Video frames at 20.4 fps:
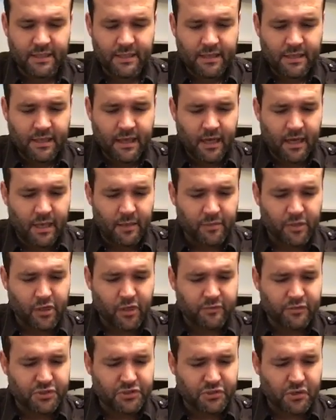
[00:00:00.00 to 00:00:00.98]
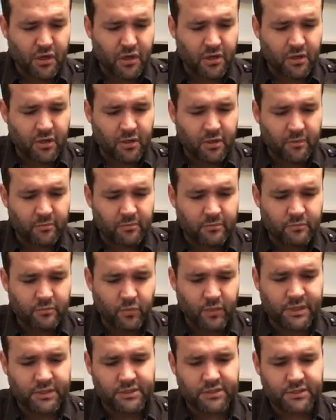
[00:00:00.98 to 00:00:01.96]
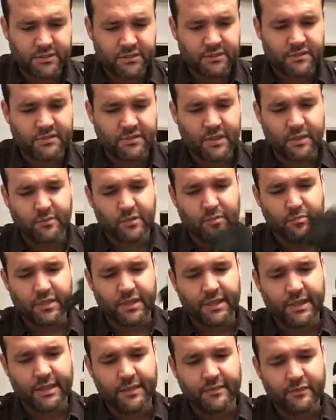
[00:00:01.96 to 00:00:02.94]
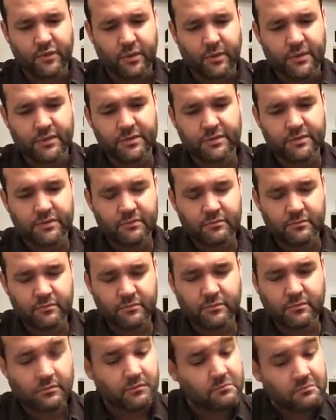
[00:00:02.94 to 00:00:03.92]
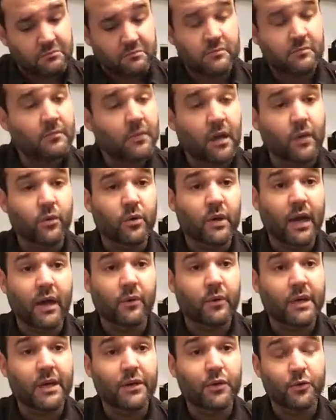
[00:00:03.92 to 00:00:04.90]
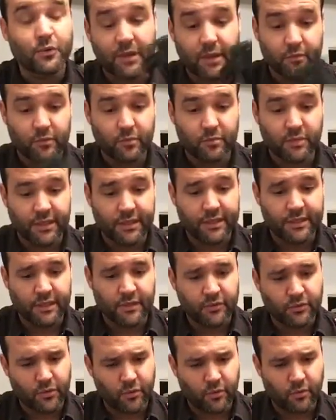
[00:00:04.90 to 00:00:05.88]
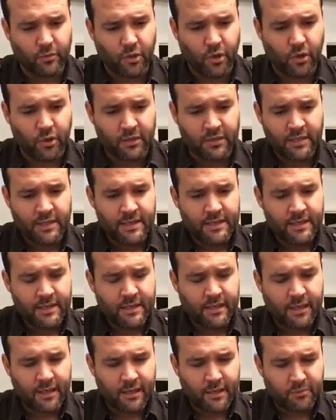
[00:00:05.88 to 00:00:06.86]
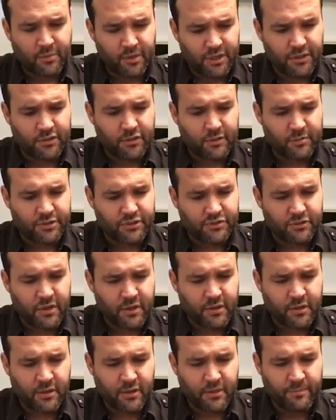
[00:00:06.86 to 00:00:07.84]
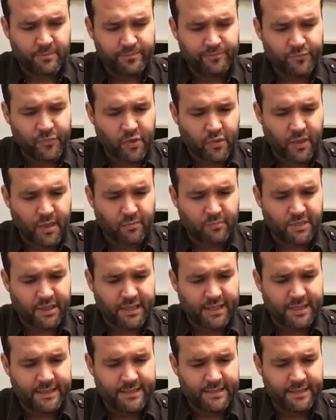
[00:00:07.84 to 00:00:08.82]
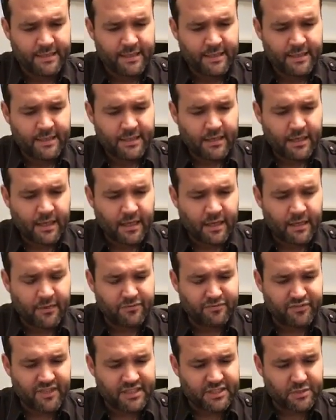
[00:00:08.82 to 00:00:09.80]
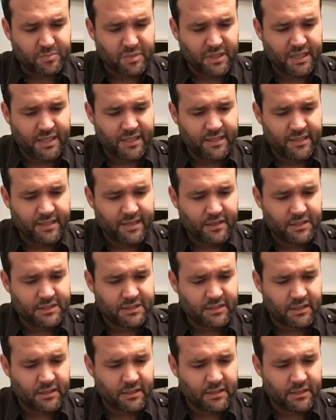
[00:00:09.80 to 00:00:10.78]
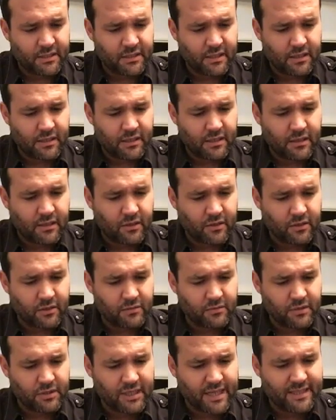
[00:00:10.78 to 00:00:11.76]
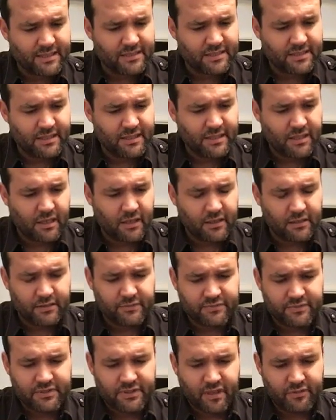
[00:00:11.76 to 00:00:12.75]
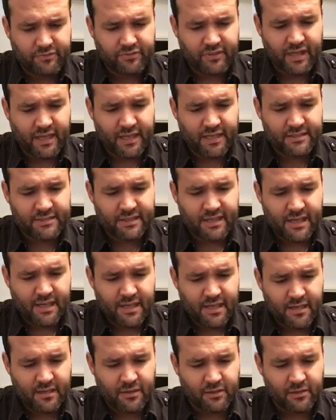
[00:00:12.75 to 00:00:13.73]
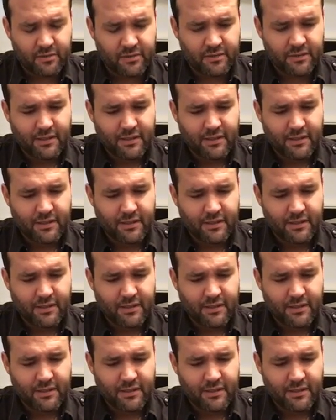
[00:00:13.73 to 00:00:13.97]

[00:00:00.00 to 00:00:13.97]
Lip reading: Gerber Strong Arm, which is the name of the blade. Of course, how would I know the name of the blade? I don't know them all. But Gerber Strong Arm, great blade. Fixed blade carries on our legacy of tough as hell